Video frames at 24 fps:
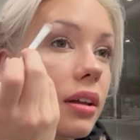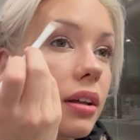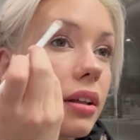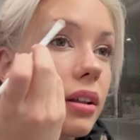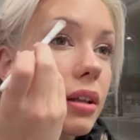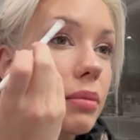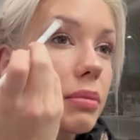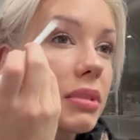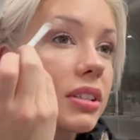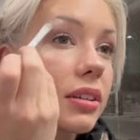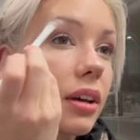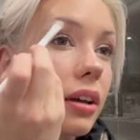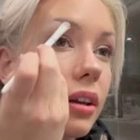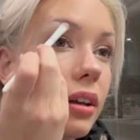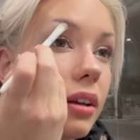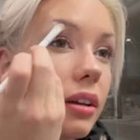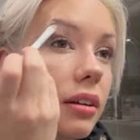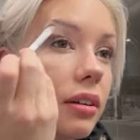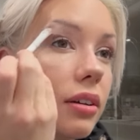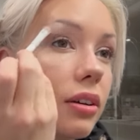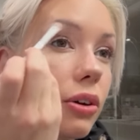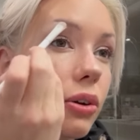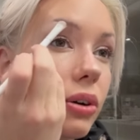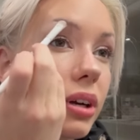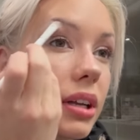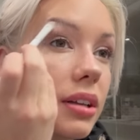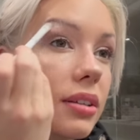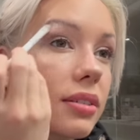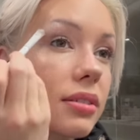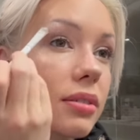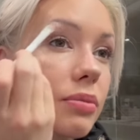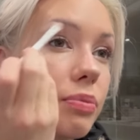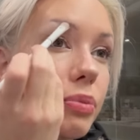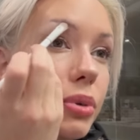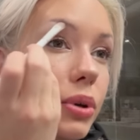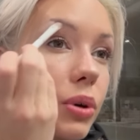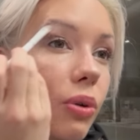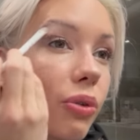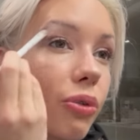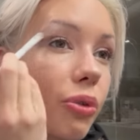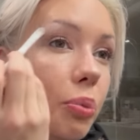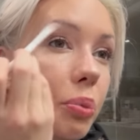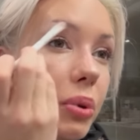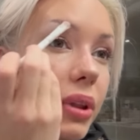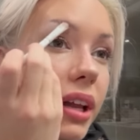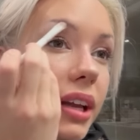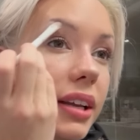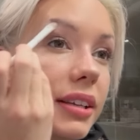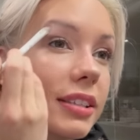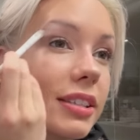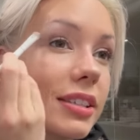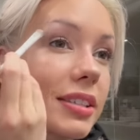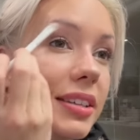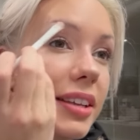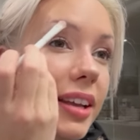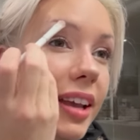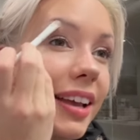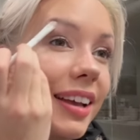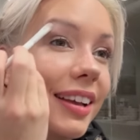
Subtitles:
Let me tell you, Greece, beautiful place.